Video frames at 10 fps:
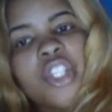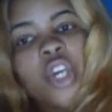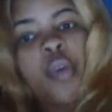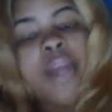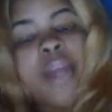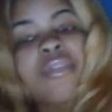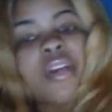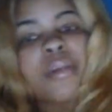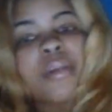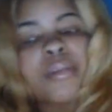turn away
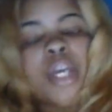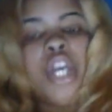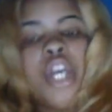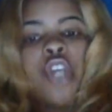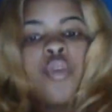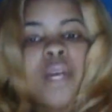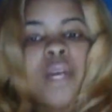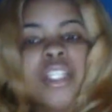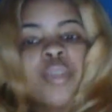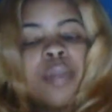from. You
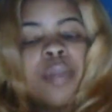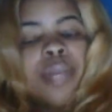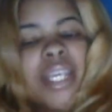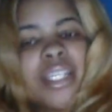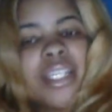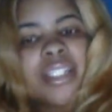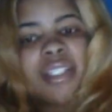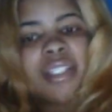must repent.